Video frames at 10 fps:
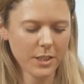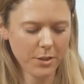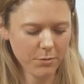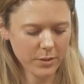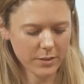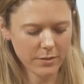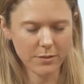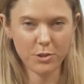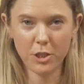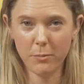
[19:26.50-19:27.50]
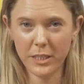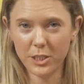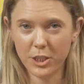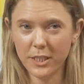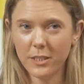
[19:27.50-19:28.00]
cute little chubby
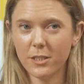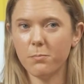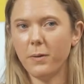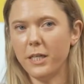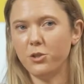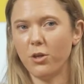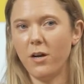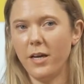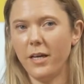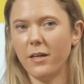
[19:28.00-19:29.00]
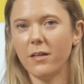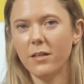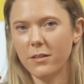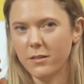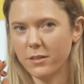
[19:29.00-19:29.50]
cheeks by drawing
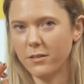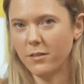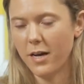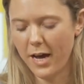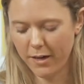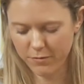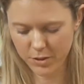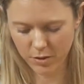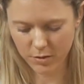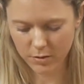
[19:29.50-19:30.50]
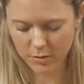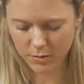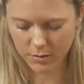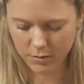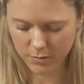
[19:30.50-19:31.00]
little half
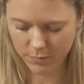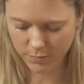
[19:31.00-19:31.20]
circles.